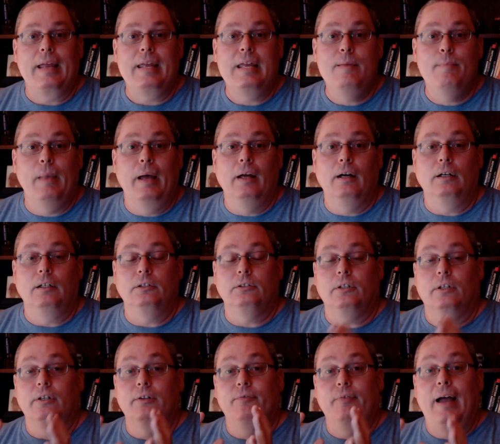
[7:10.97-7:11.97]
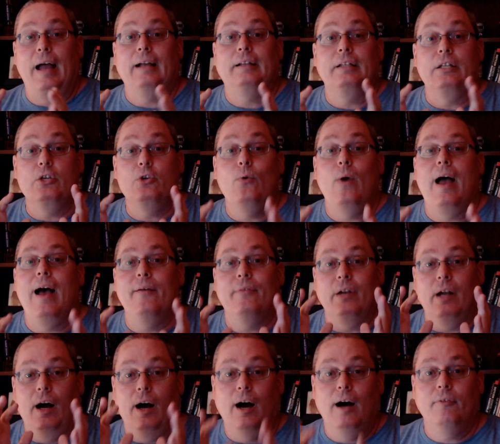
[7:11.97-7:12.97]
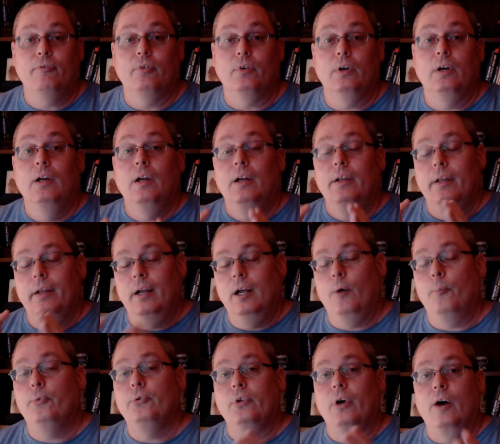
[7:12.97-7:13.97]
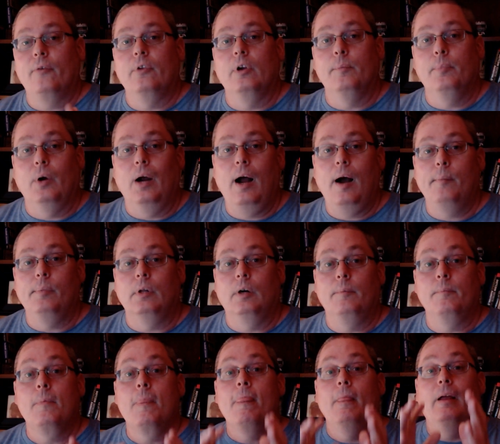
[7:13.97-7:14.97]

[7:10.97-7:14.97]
emails on the fact that you have an offer that helps solve their problem.